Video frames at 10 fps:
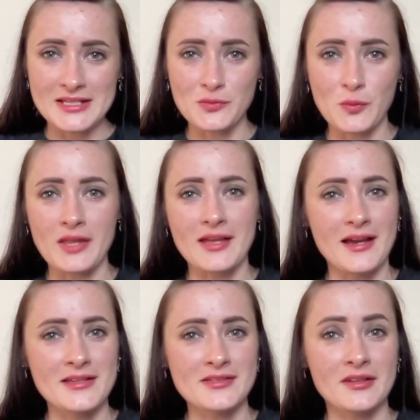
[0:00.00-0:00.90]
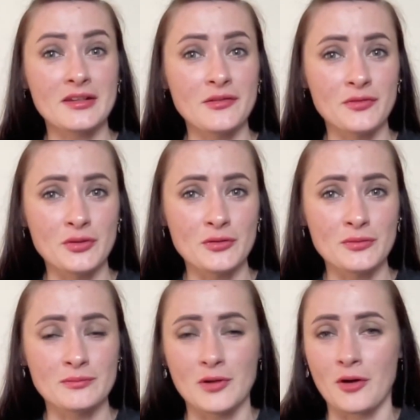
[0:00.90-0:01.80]
as well as
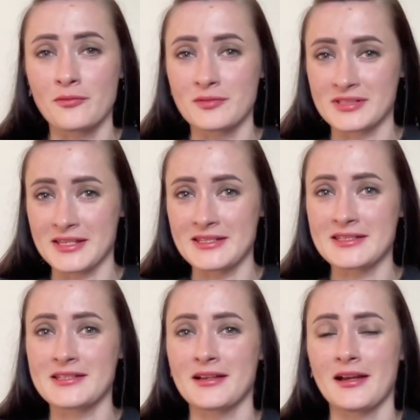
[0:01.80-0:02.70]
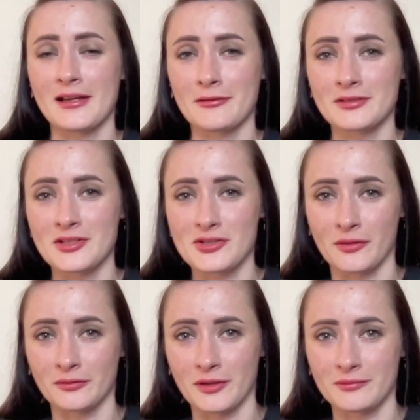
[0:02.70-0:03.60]
review of this accounting
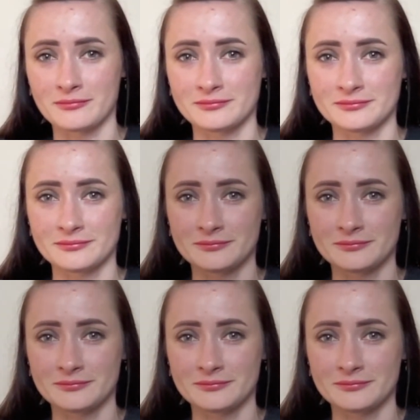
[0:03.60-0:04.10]
software.